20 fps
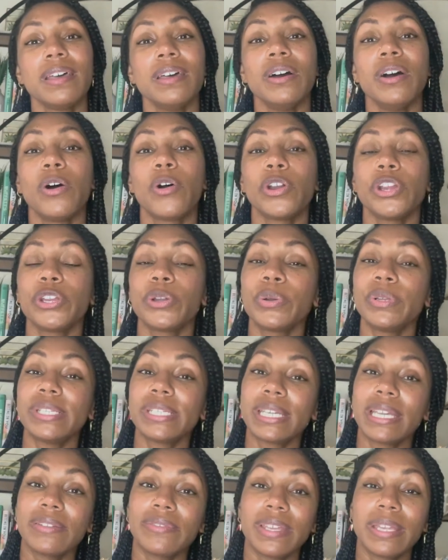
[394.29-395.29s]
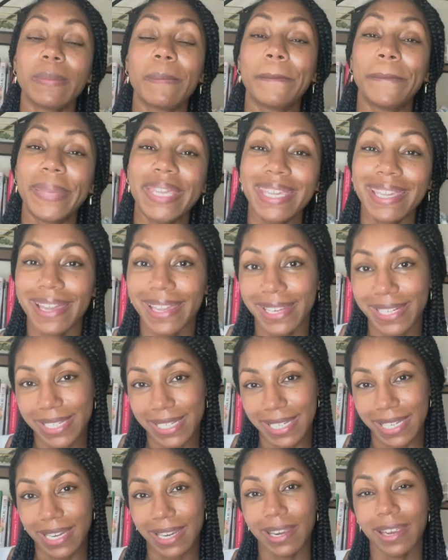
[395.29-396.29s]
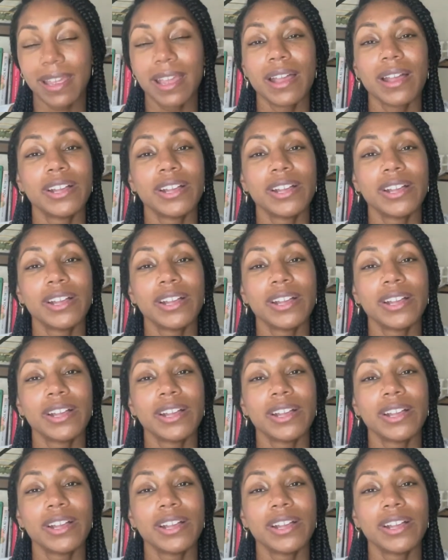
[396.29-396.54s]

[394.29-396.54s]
or you're going to give it BID